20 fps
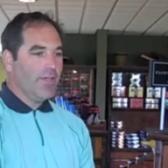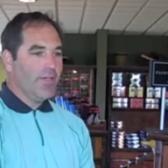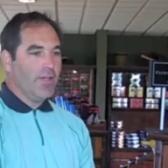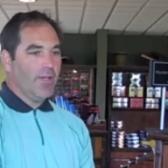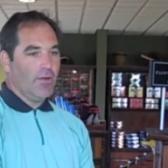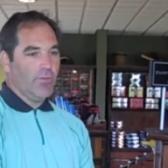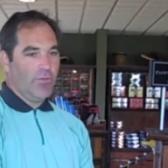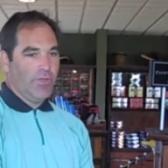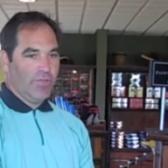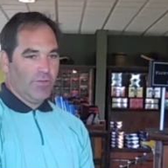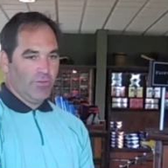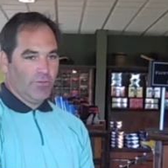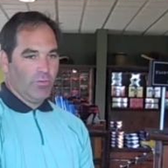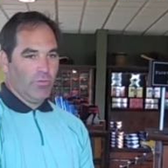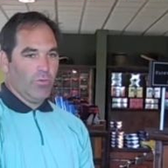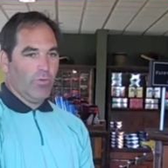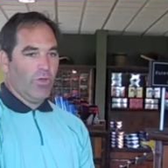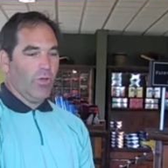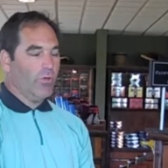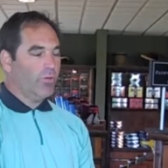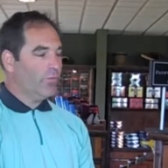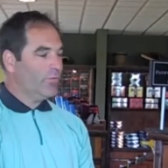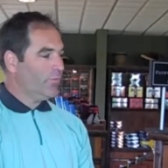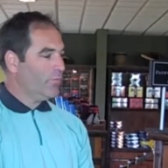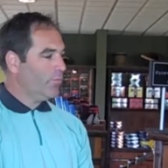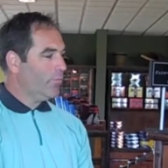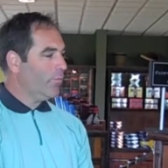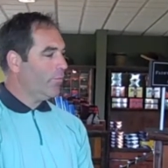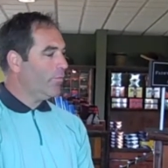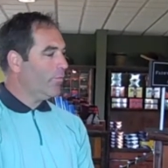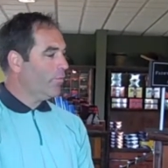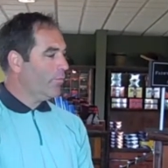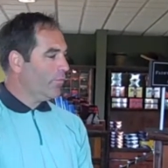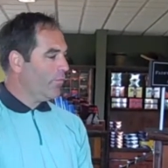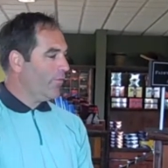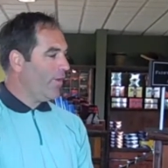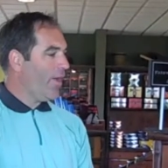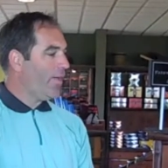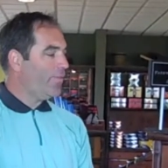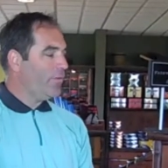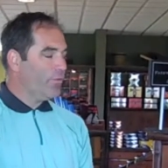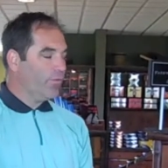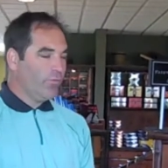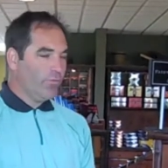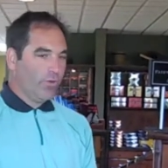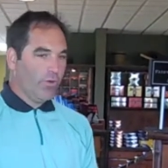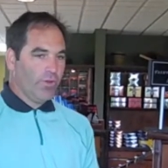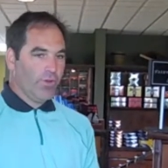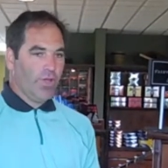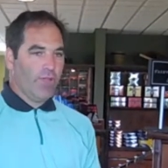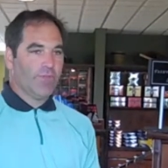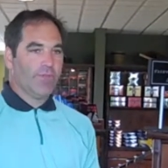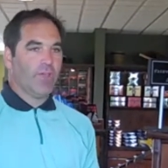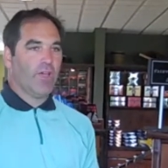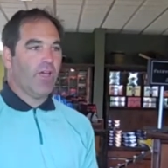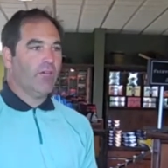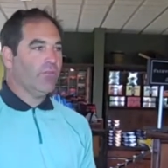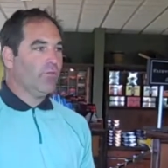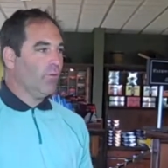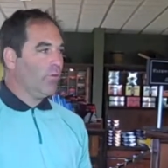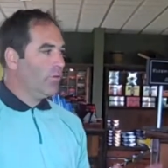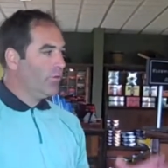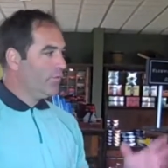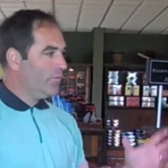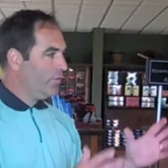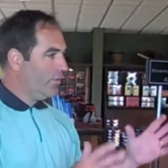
uh, we can do those provide those for you on the golf course